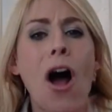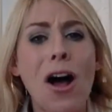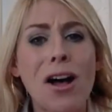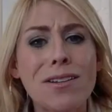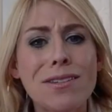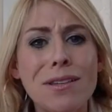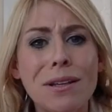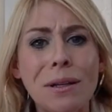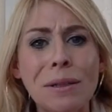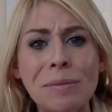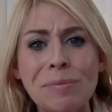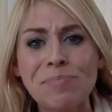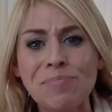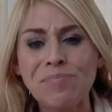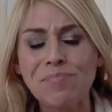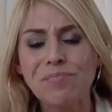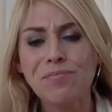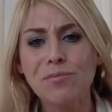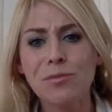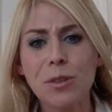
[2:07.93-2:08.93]
awesome
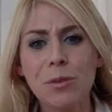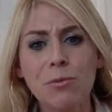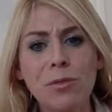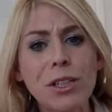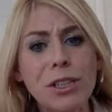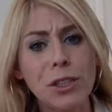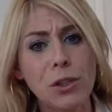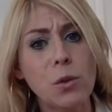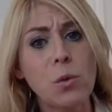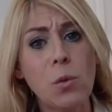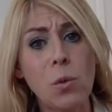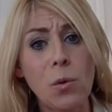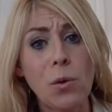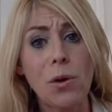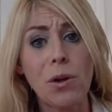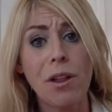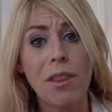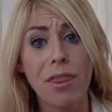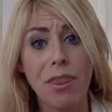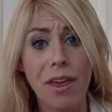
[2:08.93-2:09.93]
really
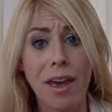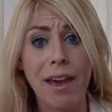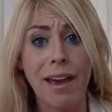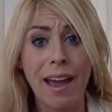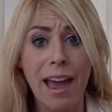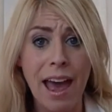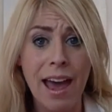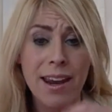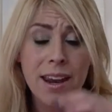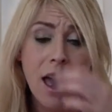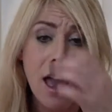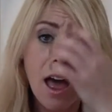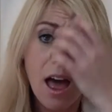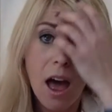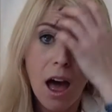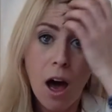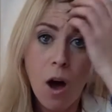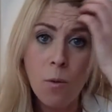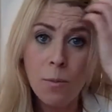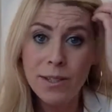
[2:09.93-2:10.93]
cool thing and
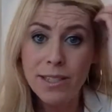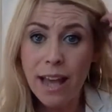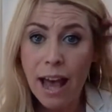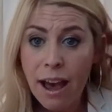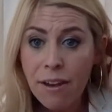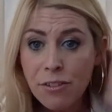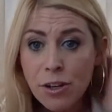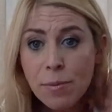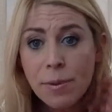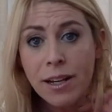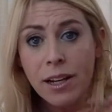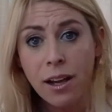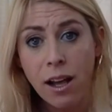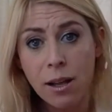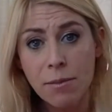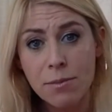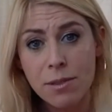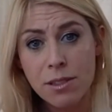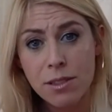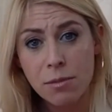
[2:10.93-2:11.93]
almost everybody
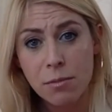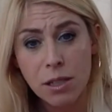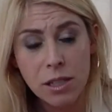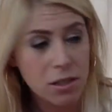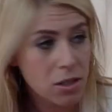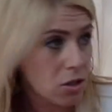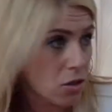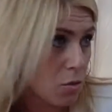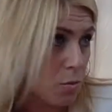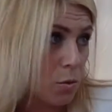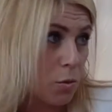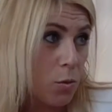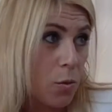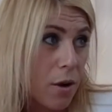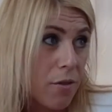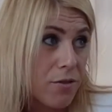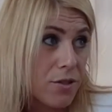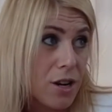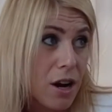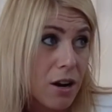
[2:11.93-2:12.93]
comes to me to do
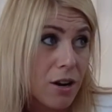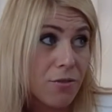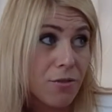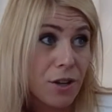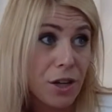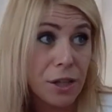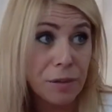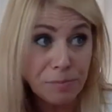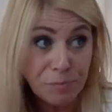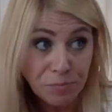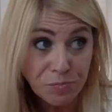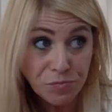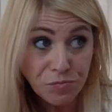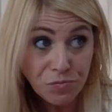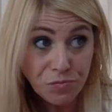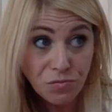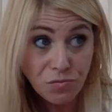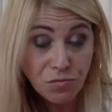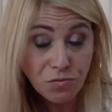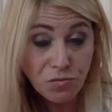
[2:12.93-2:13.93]
boudoir photography
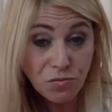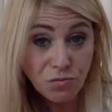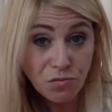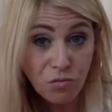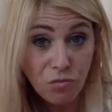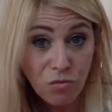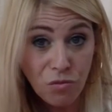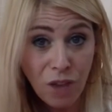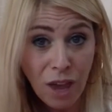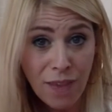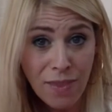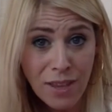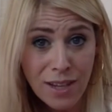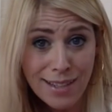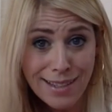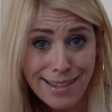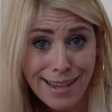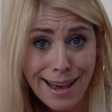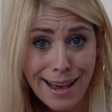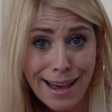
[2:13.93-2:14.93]
and they
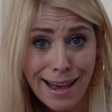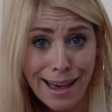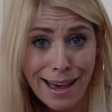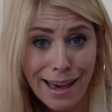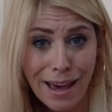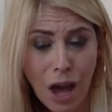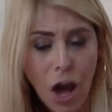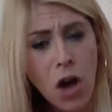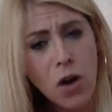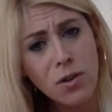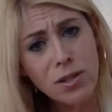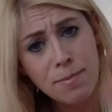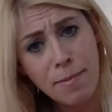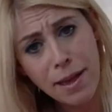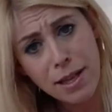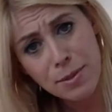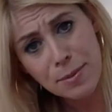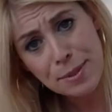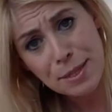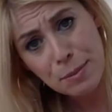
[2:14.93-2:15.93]
say, "Oh, it's my
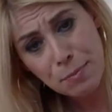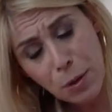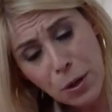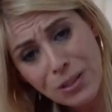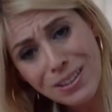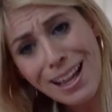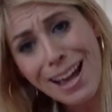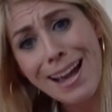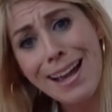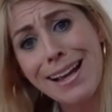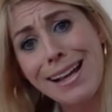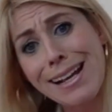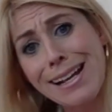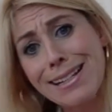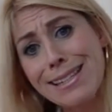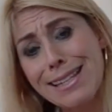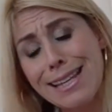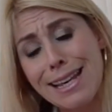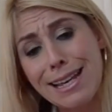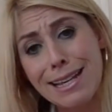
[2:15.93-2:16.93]
husband's birthday.
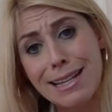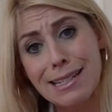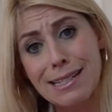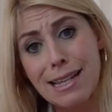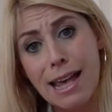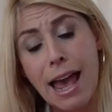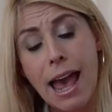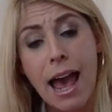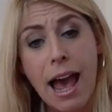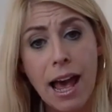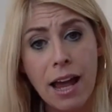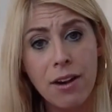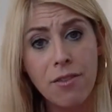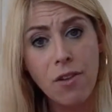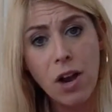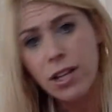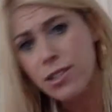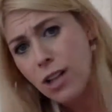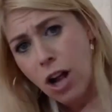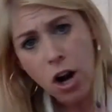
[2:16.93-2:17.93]
It's his.
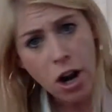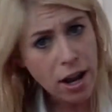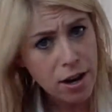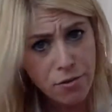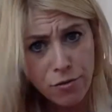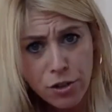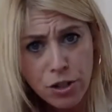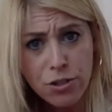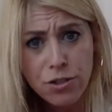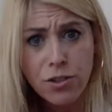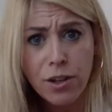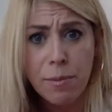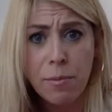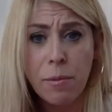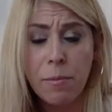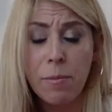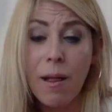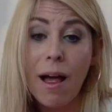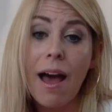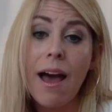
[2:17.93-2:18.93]
It's our anniversary. Blah
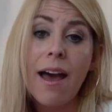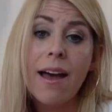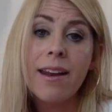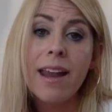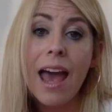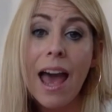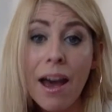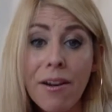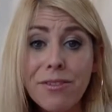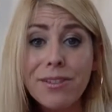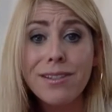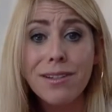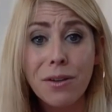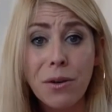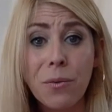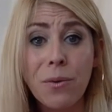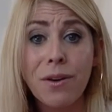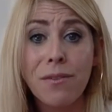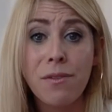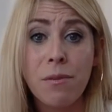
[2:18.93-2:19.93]
blah." And every single
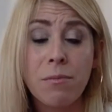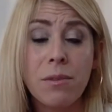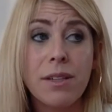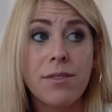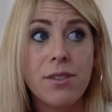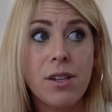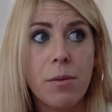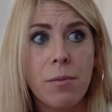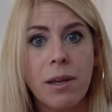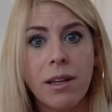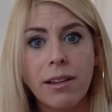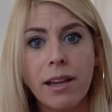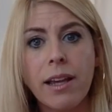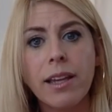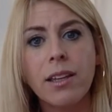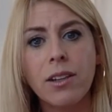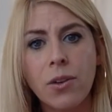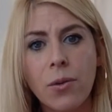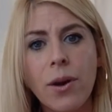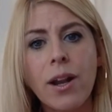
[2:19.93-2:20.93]
one of them leaves here being like,
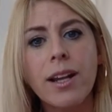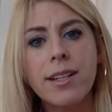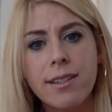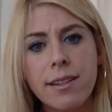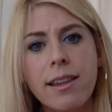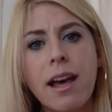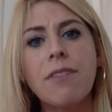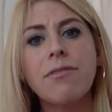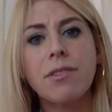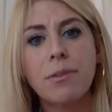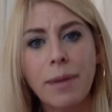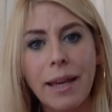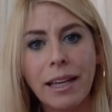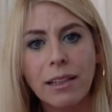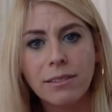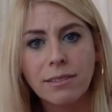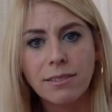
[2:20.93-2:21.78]
"You know what? I did that for me."